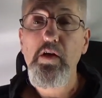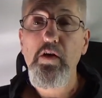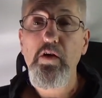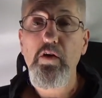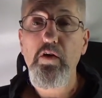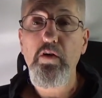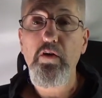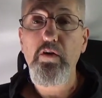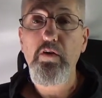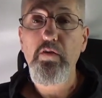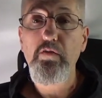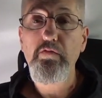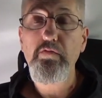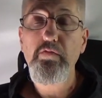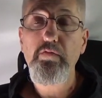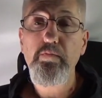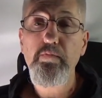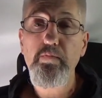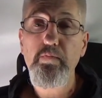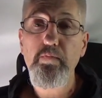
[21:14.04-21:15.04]
of
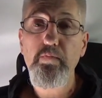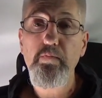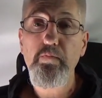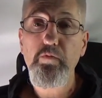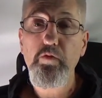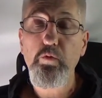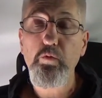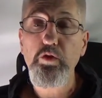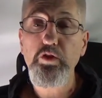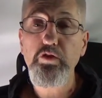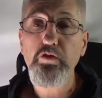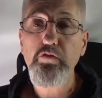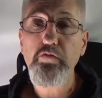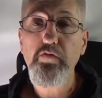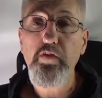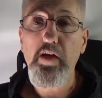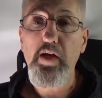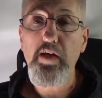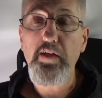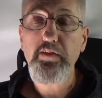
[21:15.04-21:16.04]
the Wizard
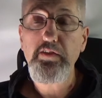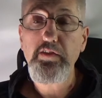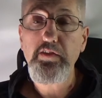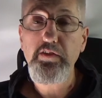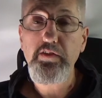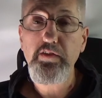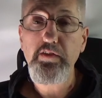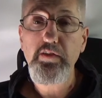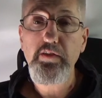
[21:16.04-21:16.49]
Files.